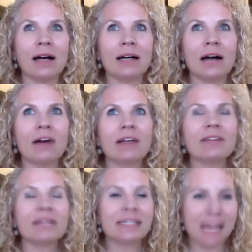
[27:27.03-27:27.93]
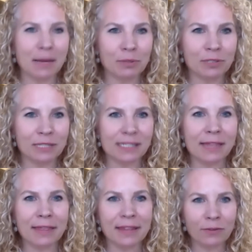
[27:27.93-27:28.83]
I'll give an example because I
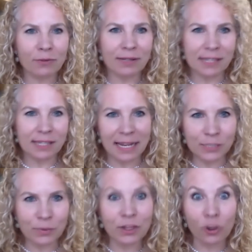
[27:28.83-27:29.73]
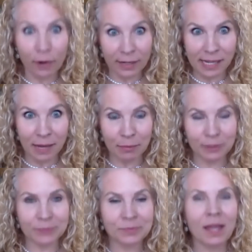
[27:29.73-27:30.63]
think it resonates with your
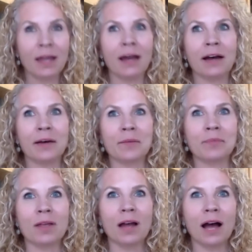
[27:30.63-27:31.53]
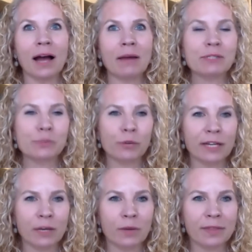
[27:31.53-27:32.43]
example. Mm-hmm. Um, I was
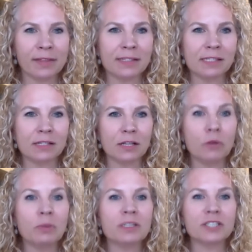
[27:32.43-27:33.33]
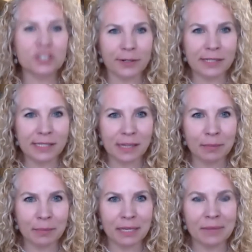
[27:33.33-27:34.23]
working with this global insurance
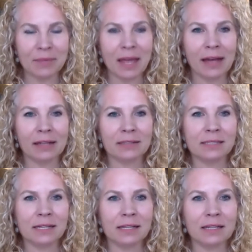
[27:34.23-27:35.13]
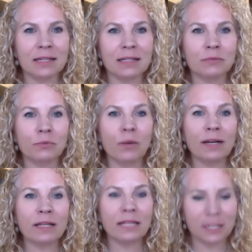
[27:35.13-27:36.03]
company, and uh, the
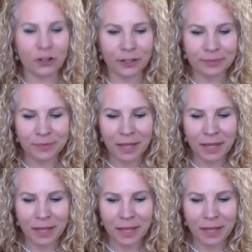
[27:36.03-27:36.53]
one leader,